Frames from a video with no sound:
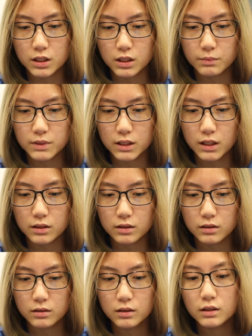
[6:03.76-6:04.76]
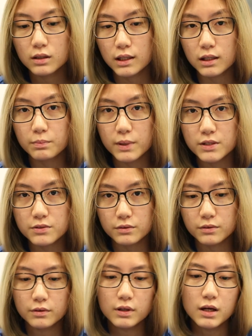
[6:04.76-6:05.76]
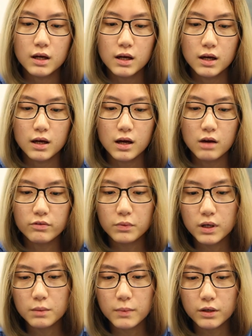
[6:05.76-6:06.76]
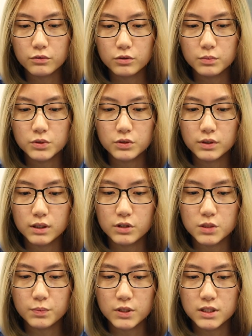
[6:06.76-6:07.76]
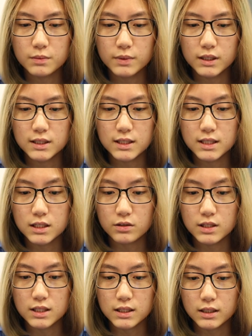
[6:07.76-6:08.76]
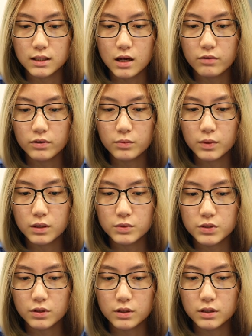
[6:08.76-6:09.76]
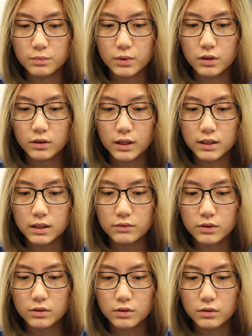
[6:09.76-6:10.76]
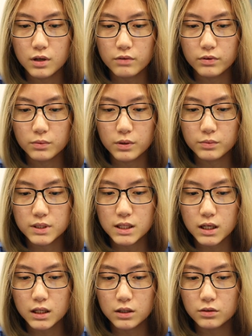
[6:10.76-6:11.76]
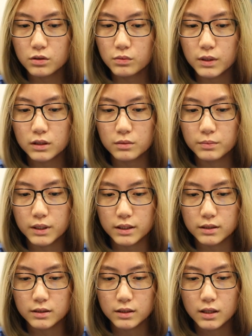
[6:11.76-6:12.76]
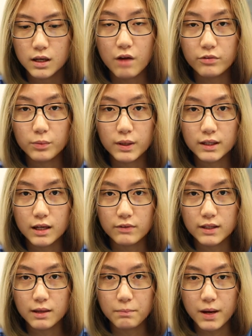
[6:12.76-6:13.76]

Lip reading: to come together, like a puzzle. Everyone in my group took their responsibility seriously. Everyone was on the ball, and even though everyone was tired, no one complained. Everyone gave it their